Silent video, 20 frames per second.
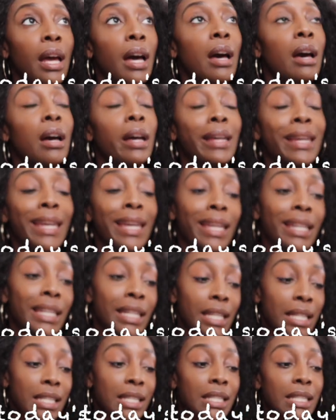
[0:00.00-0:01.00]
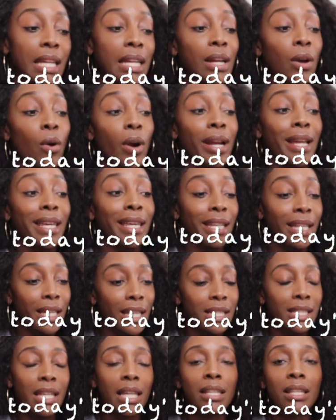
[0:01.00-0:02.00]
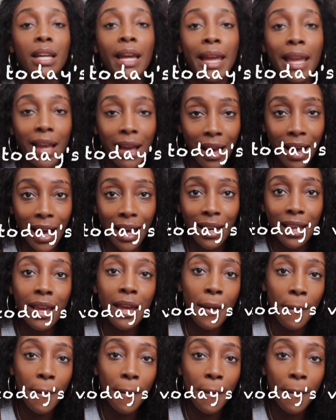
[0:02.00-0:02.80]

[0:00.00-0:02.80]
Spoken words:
A hideous, they are hideous. They look a hot